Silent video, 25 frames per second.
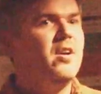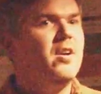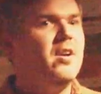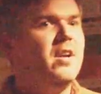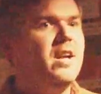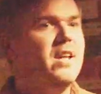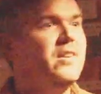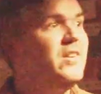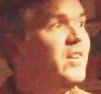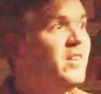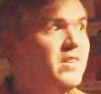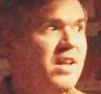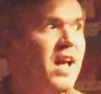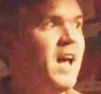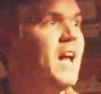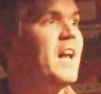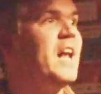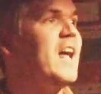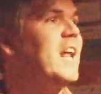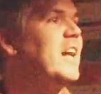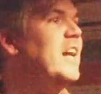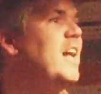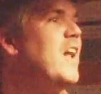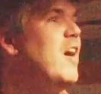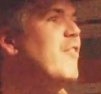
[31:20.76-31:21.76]
this, and
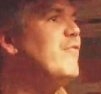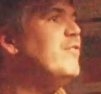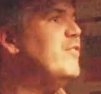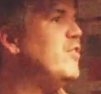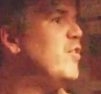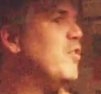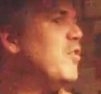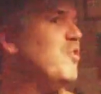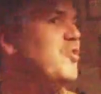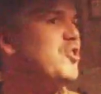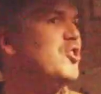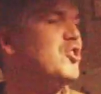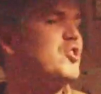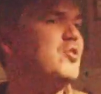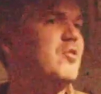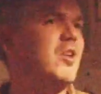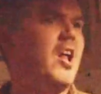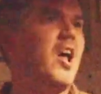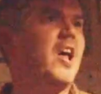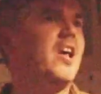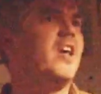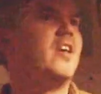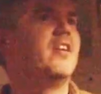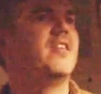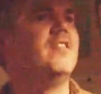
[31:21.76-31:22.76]
I'd love to just I